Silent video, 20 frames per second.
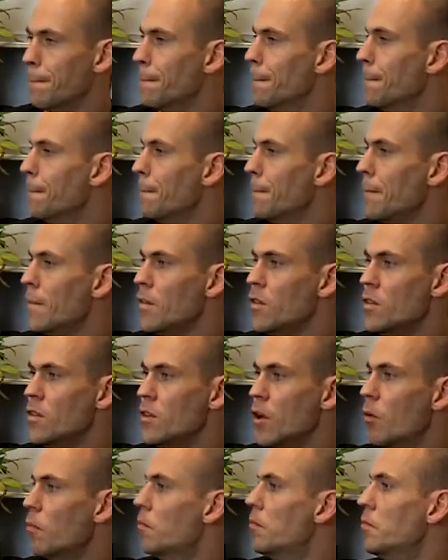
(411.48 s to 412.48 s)
squat. Mm-hmm.
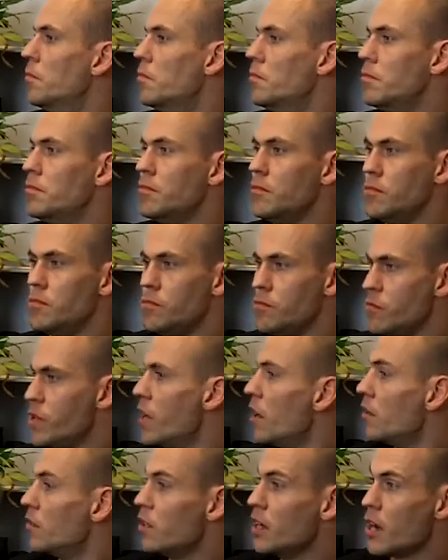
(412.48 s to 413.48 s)
Nope.
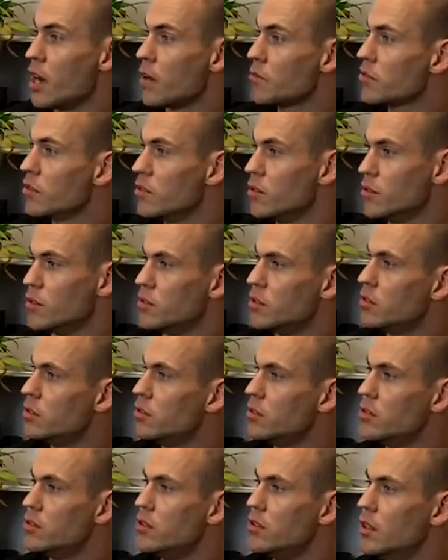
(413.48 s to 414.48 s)
Yeah, absolutely.
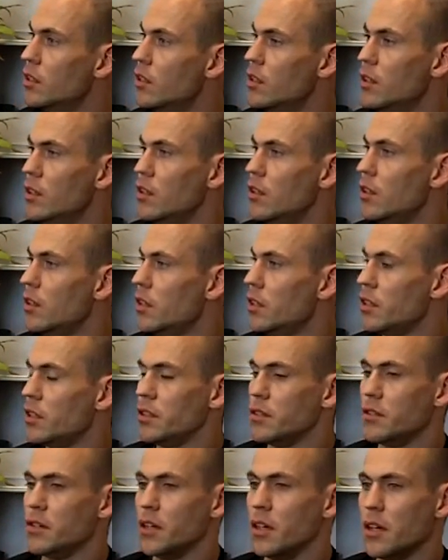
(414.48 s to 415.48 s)

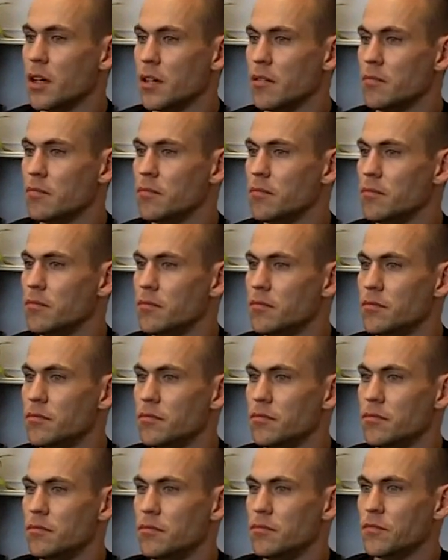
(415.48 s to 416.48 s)
And
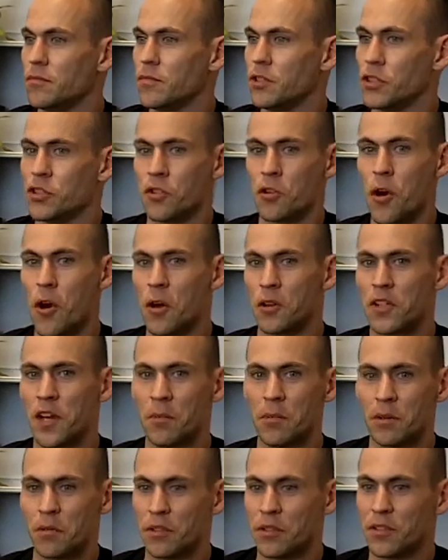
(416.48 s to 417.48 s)
because they're all
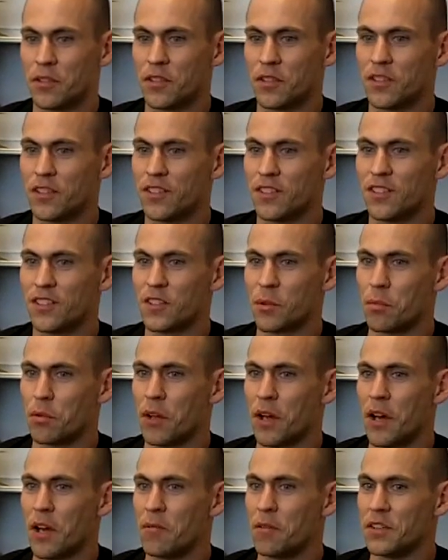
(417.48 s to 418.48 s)
coming to
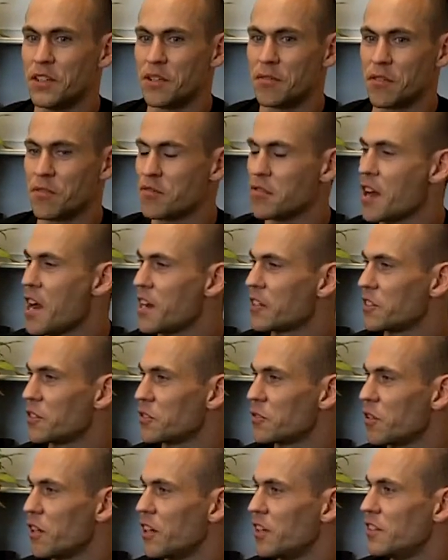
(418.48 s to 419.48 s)
play with different
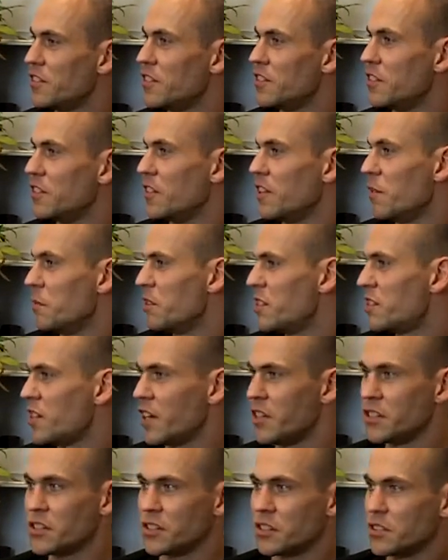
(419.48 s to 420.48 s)
factors, right? Yeah. You know,
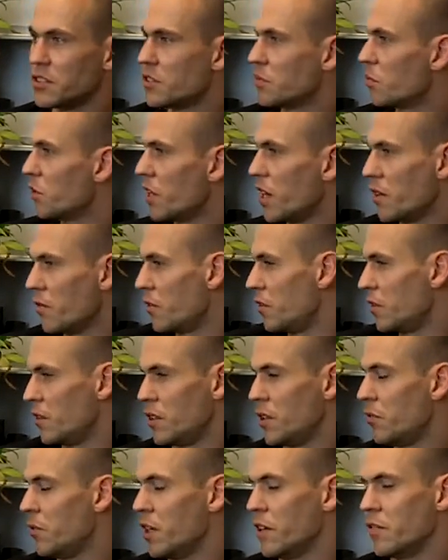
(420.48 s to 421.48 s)
limitations, whatever, you know,